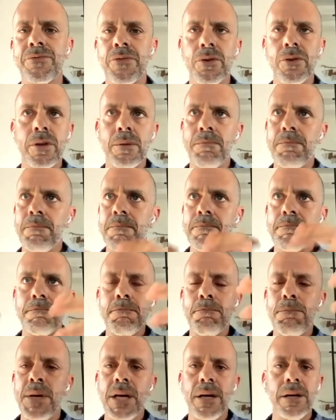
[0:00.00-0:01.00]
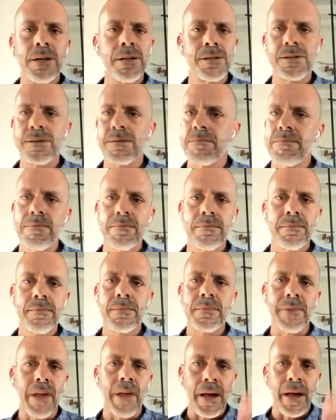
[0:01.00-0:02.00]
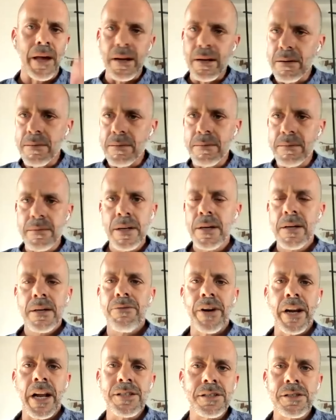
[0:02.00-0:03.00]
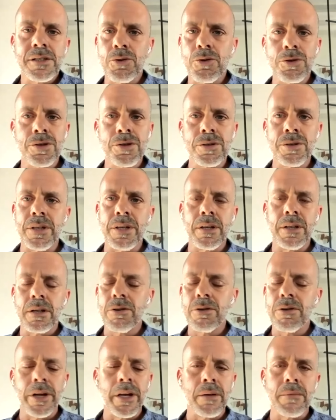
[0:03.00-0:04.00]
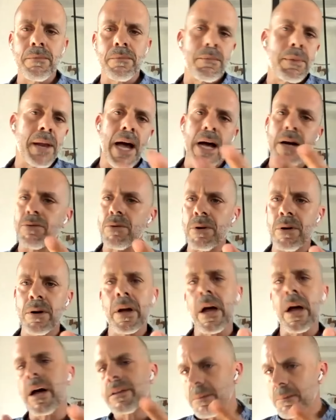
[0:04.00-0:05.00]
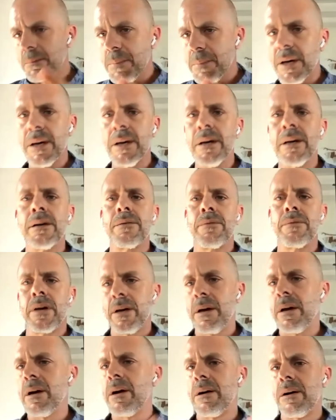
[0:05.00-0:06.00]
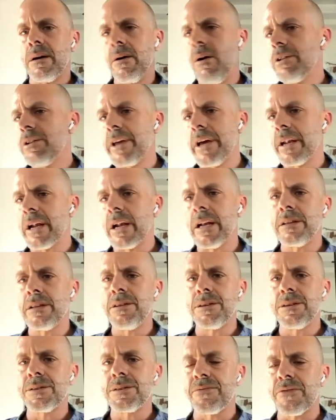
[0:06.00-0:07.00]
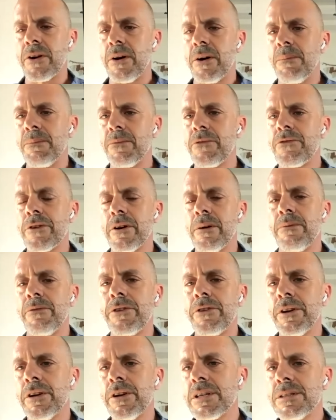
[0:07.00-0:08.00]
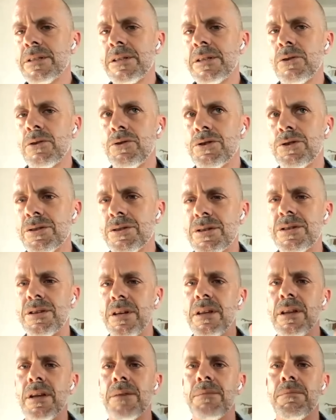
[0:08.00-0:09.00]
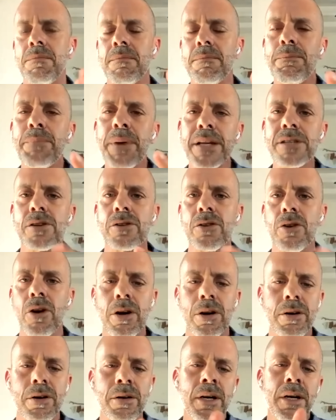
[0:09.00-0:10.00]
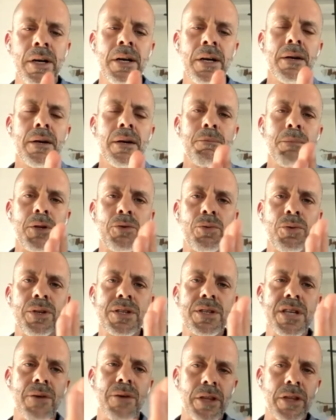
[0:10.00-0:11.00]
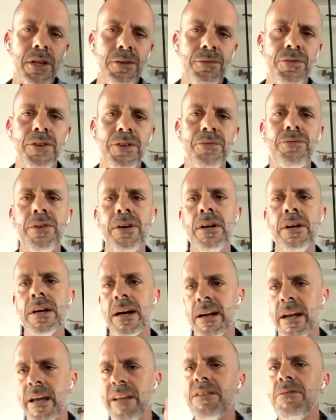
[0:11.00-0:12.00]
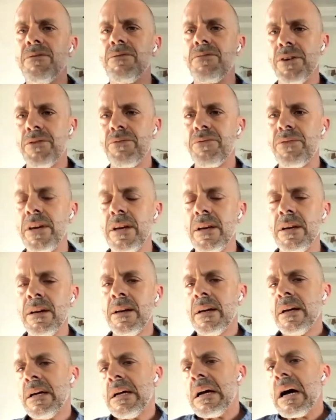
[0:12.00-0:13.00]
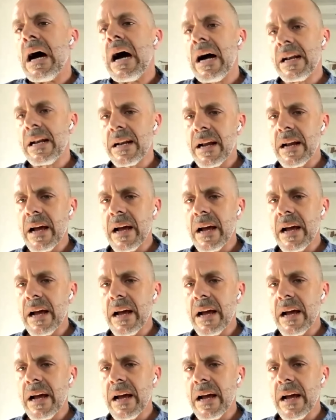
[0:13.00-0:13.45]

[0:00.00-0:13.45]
for the biggest 10 financial institutions, including BlackRock, Actinver. All the analytics from financial institutions see the peso dollar between 1750 and 1850. And